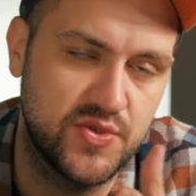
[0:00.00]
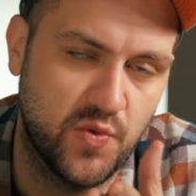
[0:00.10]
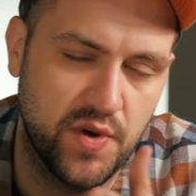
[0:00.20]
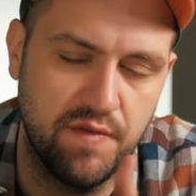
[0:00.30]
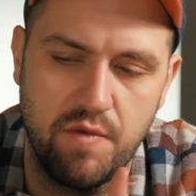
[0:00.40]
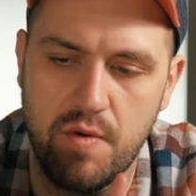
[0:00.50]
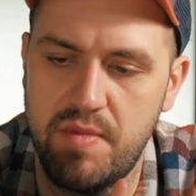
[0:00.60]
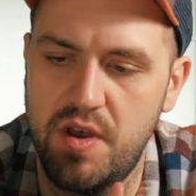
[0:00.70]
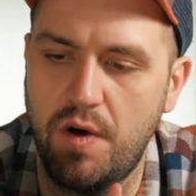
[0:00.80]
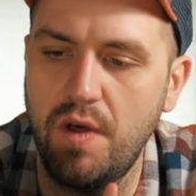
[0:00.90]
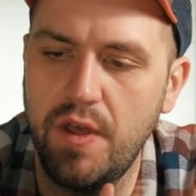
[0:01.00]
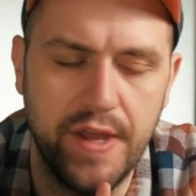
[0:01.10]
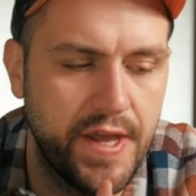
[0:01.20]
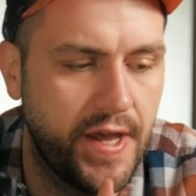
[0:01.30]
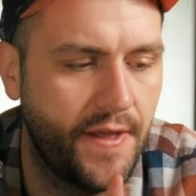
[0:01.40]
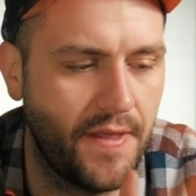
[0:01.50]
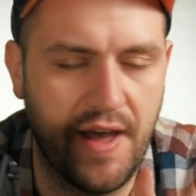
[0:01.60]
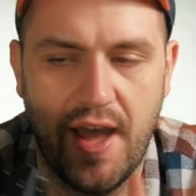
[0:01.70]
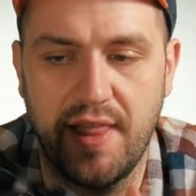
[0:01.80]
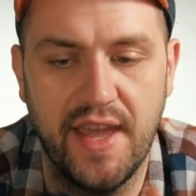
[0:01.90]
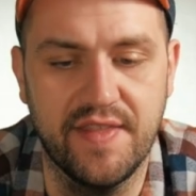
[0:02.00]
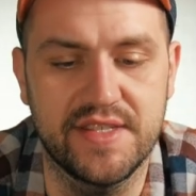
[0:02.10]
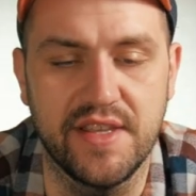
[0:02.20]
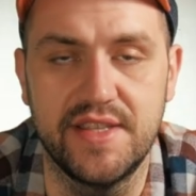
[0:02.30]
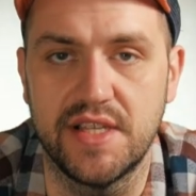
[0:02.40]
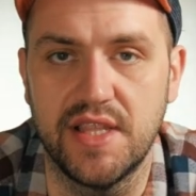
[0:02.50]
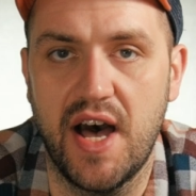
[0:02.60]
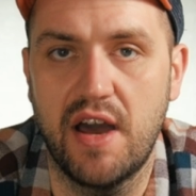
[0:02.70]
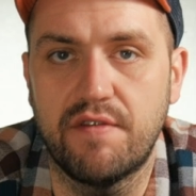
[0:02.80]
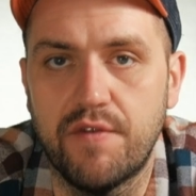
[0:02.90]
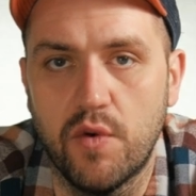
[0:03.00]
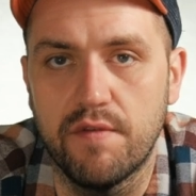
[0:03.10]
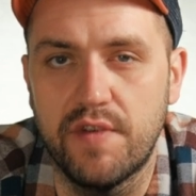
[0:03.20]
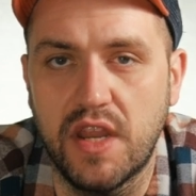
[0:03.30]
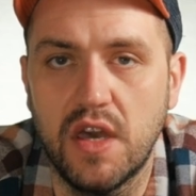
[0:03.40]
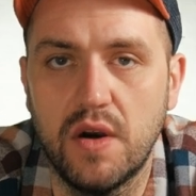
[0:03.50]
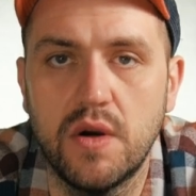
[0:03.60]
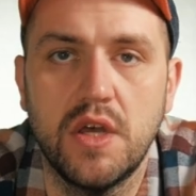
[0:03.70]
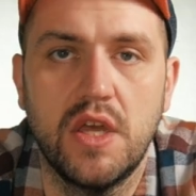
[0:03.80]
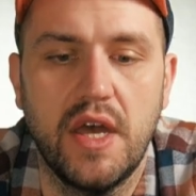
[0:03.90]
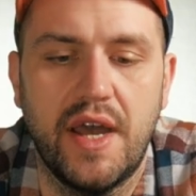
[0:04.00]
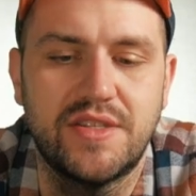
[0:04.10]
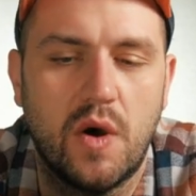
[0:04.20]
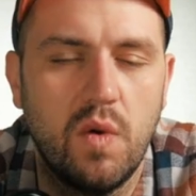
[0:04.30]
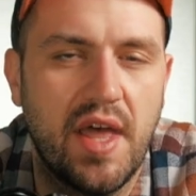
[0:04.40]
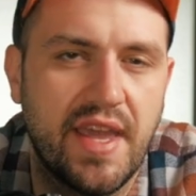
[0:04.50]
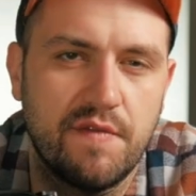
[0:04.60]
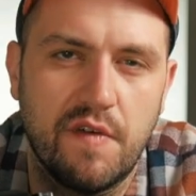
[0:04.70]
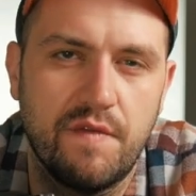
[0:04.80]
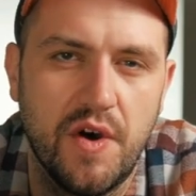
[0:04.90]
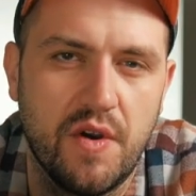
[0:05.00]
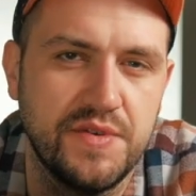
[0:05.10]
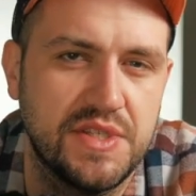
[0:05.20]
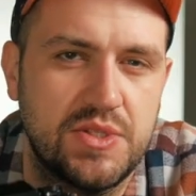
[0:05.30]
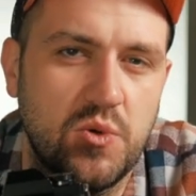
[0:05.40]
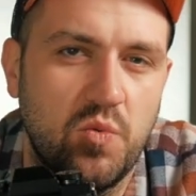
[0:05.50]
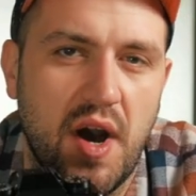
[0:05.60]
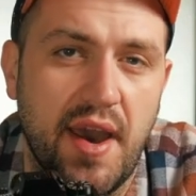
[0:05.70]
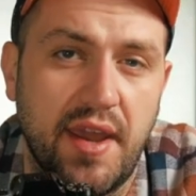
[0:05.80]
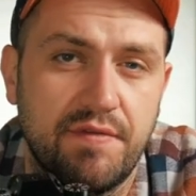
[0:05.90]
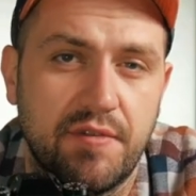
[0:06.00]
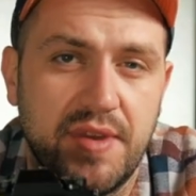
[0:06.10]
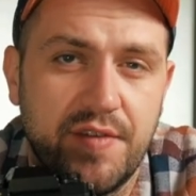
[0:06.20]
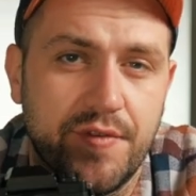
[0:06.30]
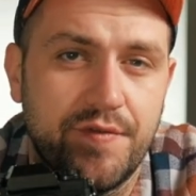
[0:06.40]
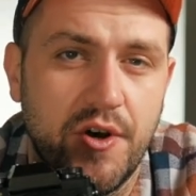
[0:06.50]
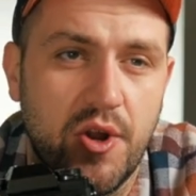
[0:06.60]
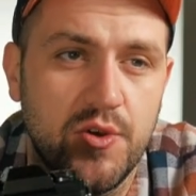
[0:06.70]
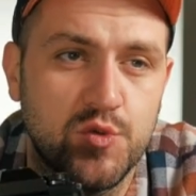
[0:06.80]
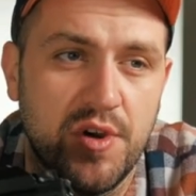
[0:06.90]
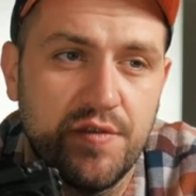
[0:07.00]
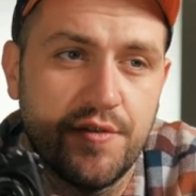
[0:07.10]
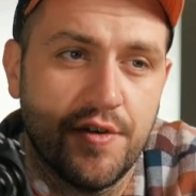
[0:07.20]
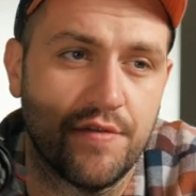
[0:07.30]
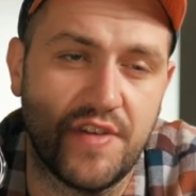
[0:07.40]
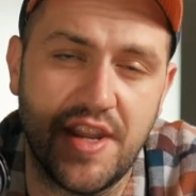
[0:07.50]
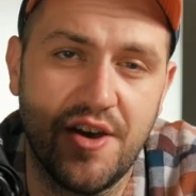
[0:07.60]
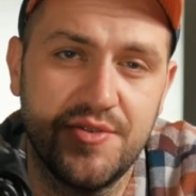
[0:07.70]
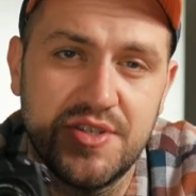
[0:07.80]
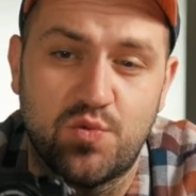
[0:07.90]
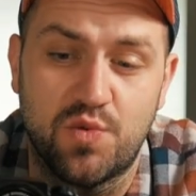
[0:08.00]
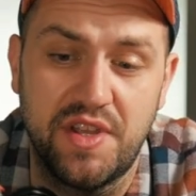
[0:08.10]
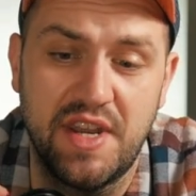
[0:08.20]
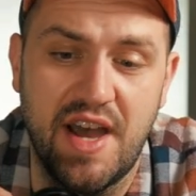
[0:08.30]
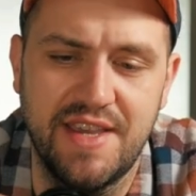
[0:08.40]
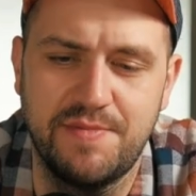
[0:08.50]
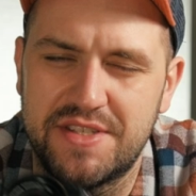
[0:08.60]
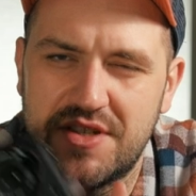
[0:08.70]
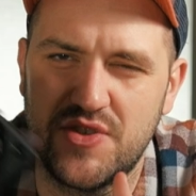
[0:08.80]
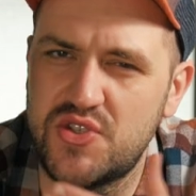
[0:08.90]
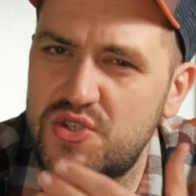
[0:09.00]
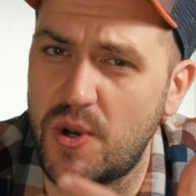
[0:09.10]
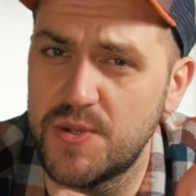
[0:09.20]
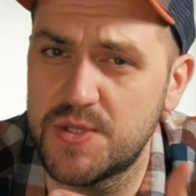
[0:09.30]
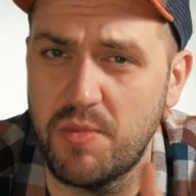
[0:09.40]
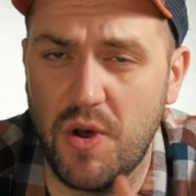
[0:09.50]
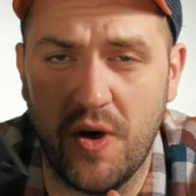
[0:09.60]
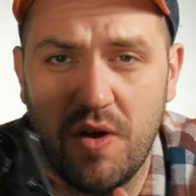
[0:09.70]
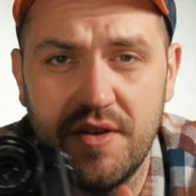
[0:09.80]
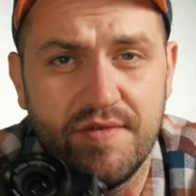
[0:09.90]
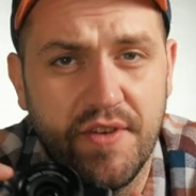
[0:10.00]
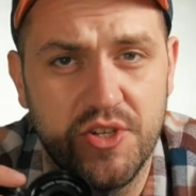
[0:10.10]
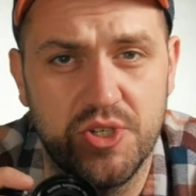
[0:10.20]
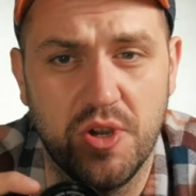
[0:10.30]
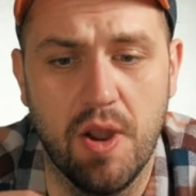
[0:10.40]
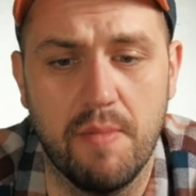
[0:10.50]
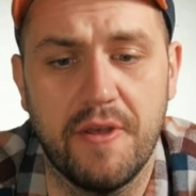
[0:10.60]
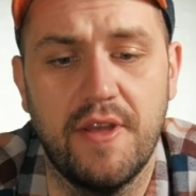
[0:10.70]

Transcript: 24 mil. I like this lens a lot for video. I don't like it for photos. It's too wide for me for photos, but for videos, it's really nice because it's so small, it's very sharp,